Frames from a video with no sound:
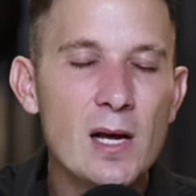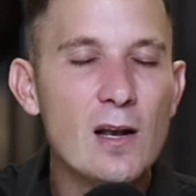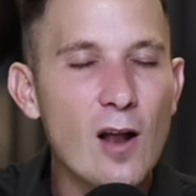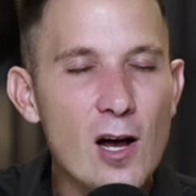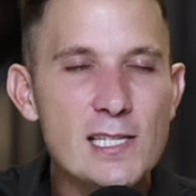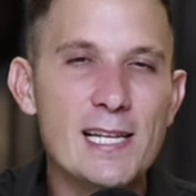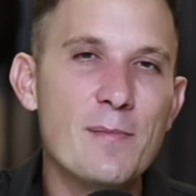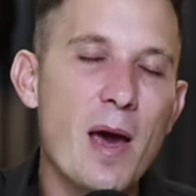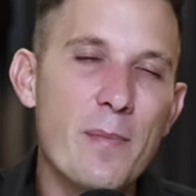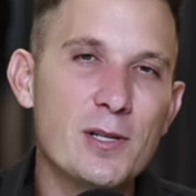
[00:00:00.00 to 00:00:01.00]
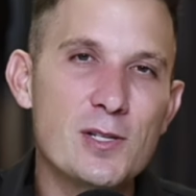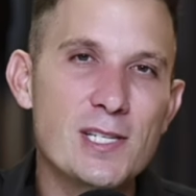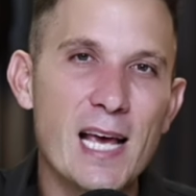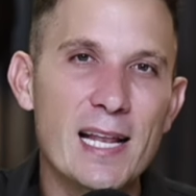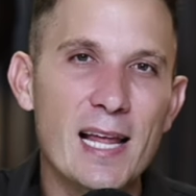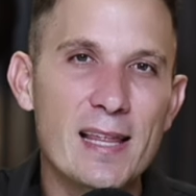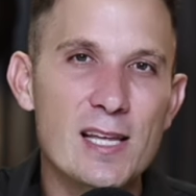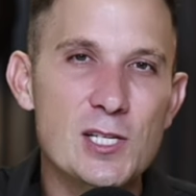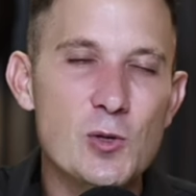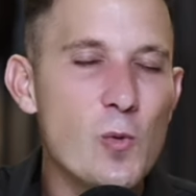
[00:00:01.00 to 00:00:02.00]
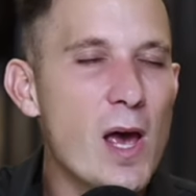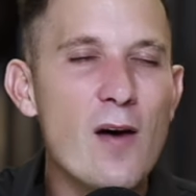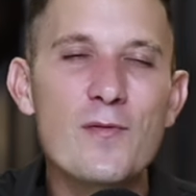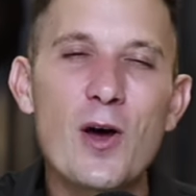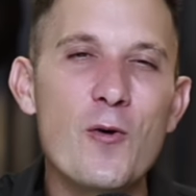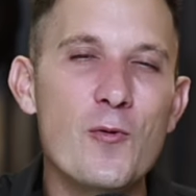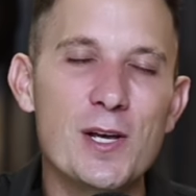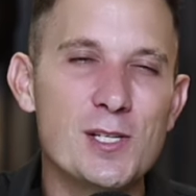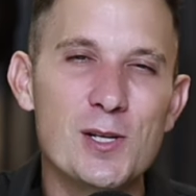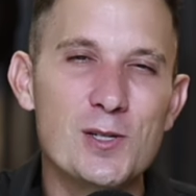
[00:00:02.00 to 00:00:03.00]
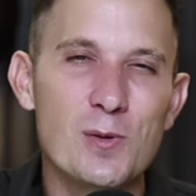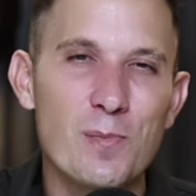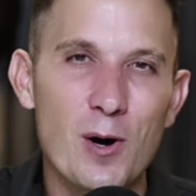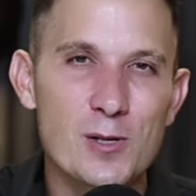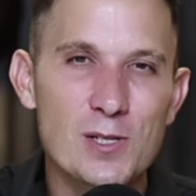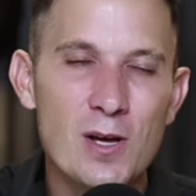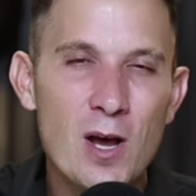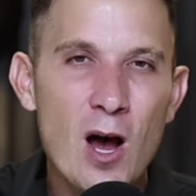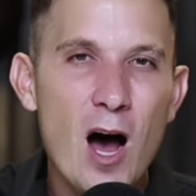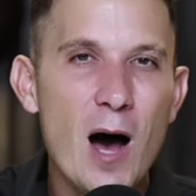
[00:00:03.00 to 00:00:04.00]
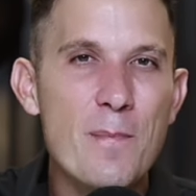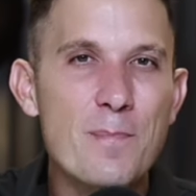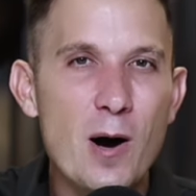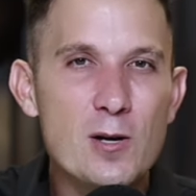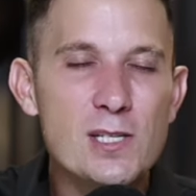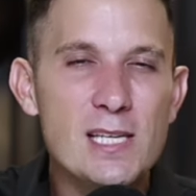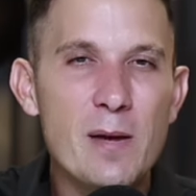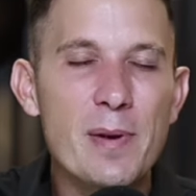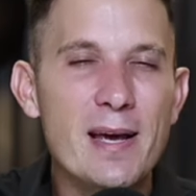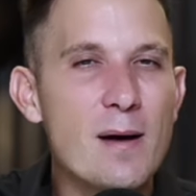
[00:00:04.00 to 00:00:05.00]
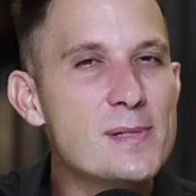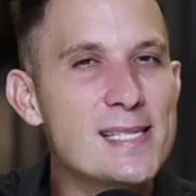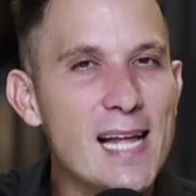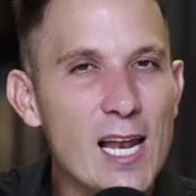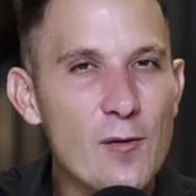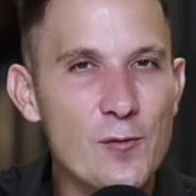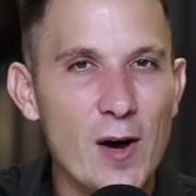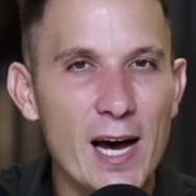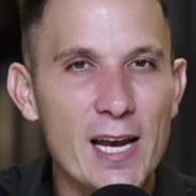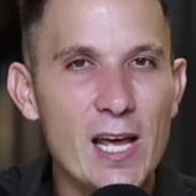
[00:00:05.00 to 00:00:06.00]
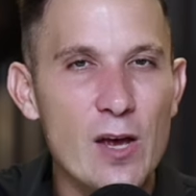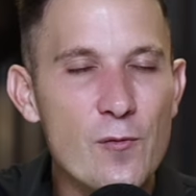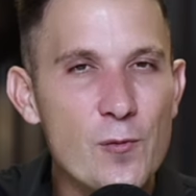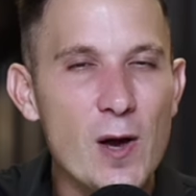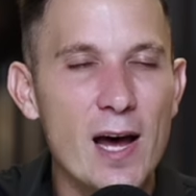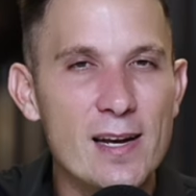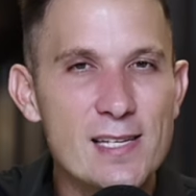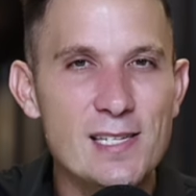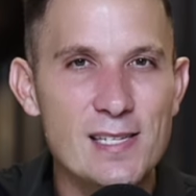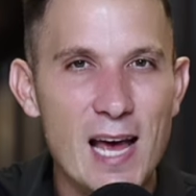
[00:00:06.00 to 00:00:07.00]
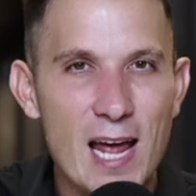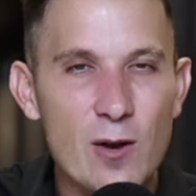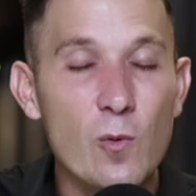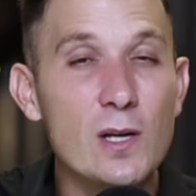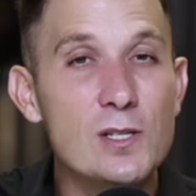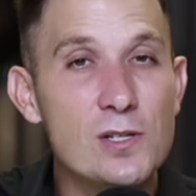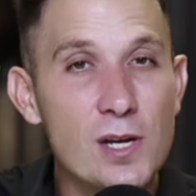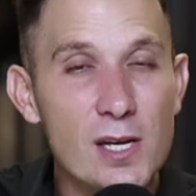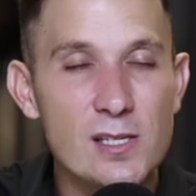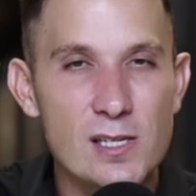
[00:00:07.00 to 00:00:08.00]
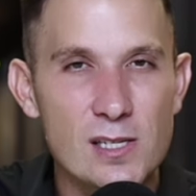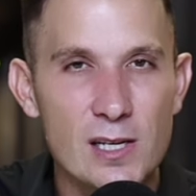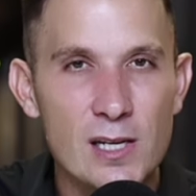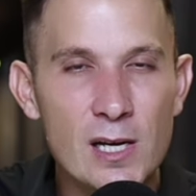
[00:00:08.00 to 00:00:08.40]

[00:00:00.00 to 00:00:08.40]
Lastly, maybe to say it like this we have no reason to boast our boasting becomes nullified if we understand what Jesus did.